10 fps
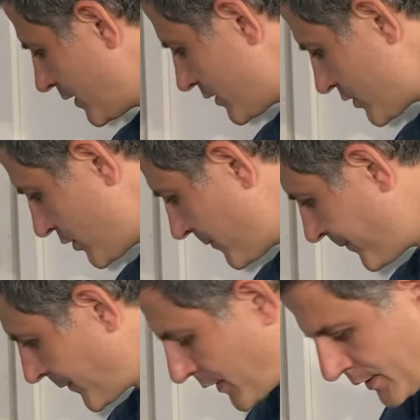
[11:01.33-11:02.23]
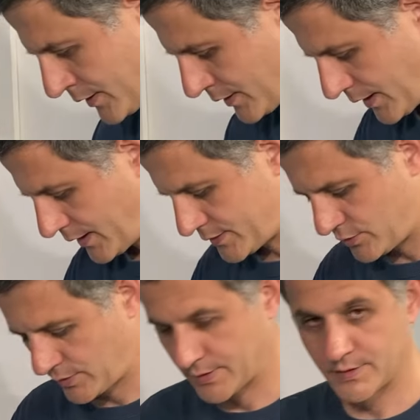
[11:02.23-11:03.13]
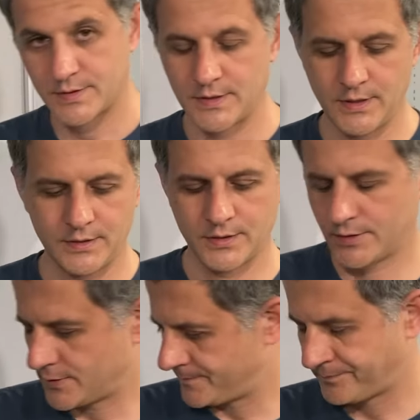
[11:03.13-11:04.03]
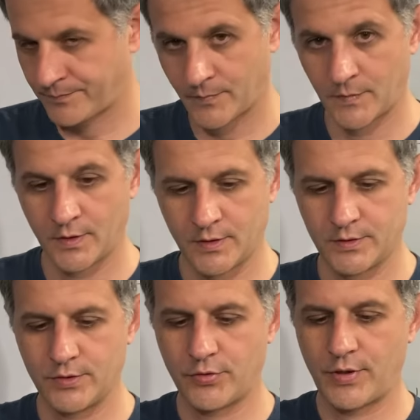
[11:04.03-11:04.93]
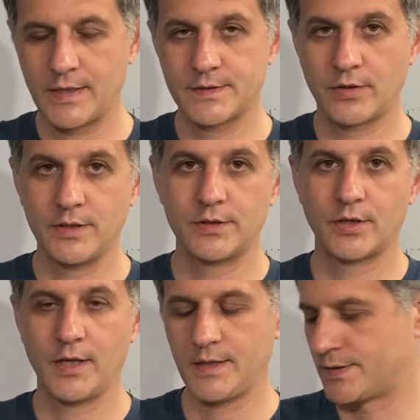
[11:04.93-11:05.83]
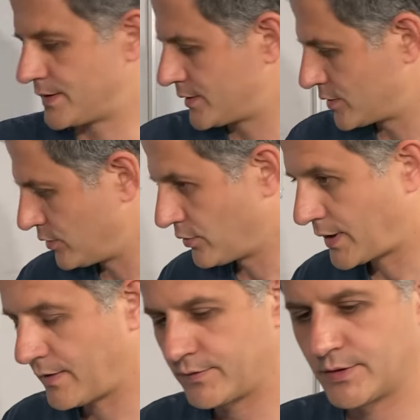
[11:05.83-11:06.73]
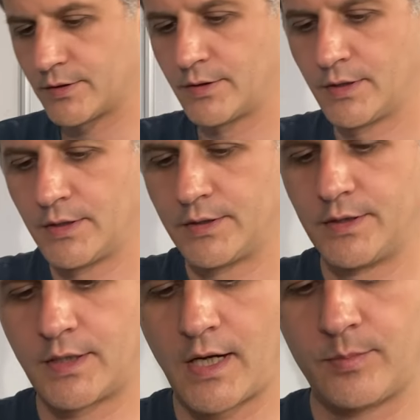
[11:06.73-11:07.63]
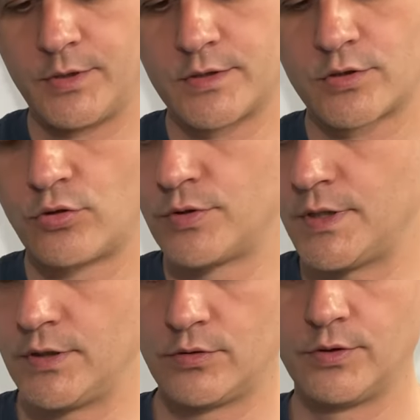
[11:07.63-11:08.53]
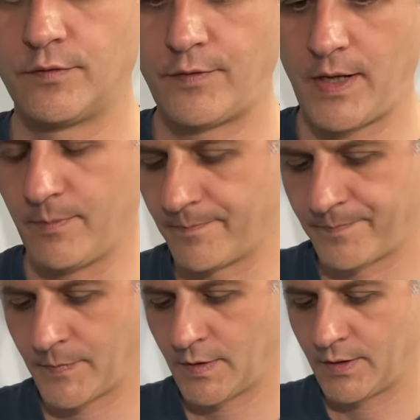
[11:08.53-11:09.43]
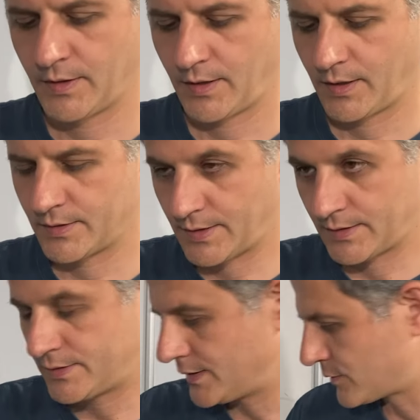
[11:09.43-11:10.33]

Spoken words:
So, as you can see, the threads are interlaced, so you have the cup that screws into the frame, and that is